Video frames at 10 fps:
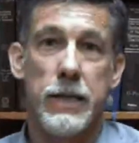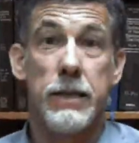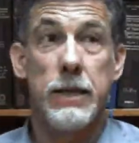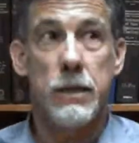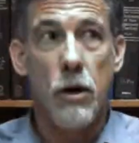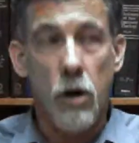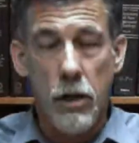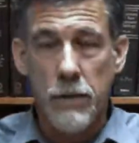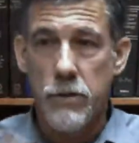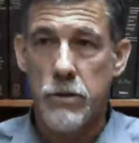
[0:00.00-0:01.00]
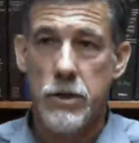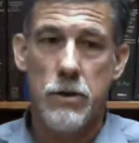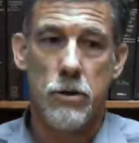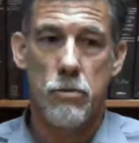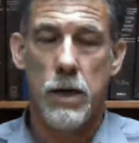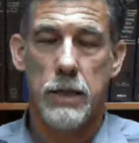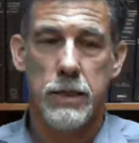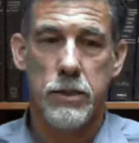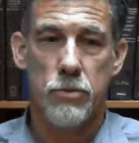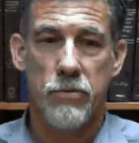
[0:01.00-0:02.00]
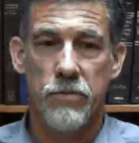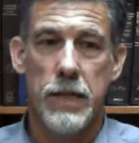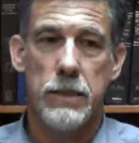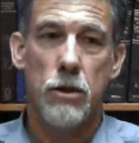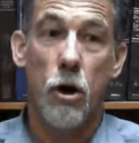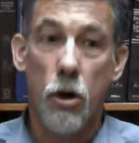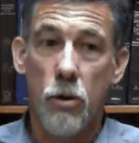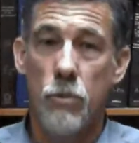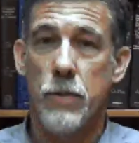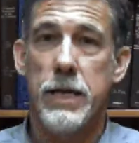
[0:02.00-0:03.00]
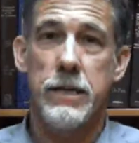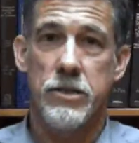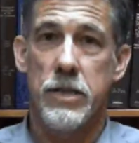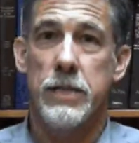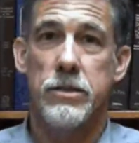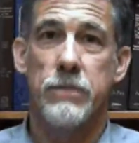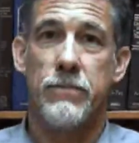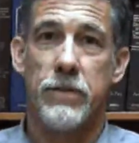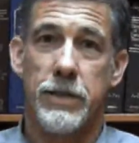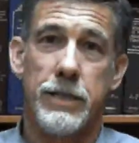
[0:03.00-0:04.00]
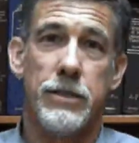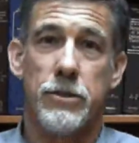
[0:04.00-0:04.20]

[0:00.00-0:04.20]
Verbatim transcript: And then all of those other qualities reflect all the ways that he's infinite,